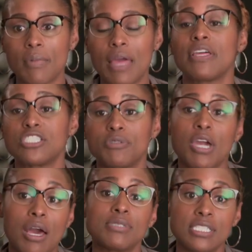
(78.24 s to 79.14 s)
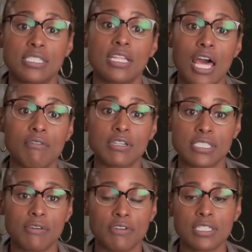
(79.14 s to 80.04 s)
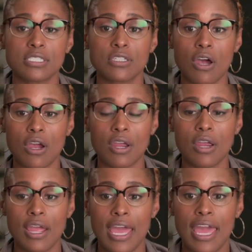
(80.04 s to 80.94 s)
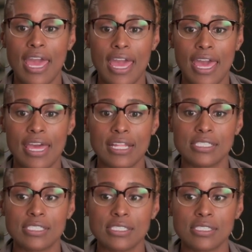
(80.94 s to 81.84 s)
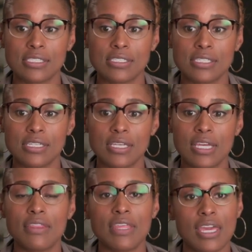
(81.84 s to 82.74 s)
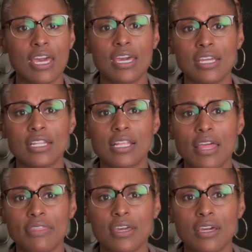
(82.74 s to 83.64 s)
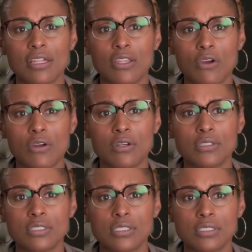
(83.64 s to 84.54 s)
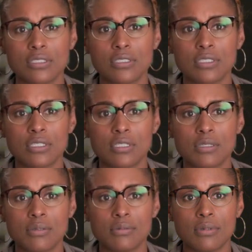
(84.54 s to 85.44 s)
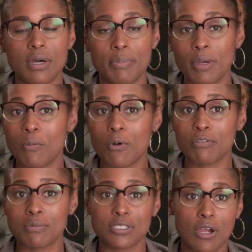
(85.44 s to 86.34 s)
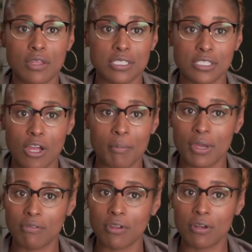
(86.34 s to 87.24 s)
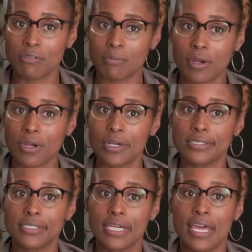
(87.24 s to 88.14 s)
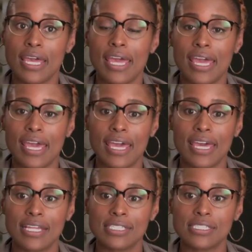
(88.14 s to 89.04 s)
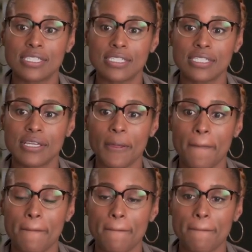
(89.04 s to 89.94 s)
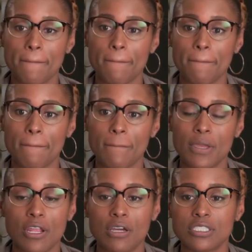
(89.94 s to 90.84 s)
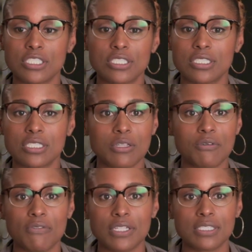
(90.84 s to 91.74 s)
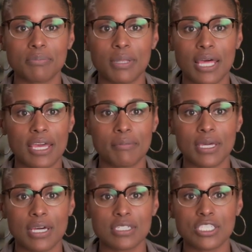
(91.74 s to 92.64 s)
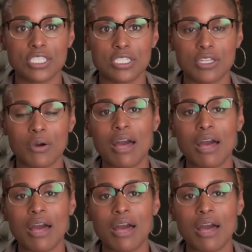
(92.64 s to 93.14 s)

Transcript: I think she comes to see a lot of herself in Star. And in the end, I think learns a bit more from Star than Star may have learned from her. And, you know, she's just so fun to play because she's so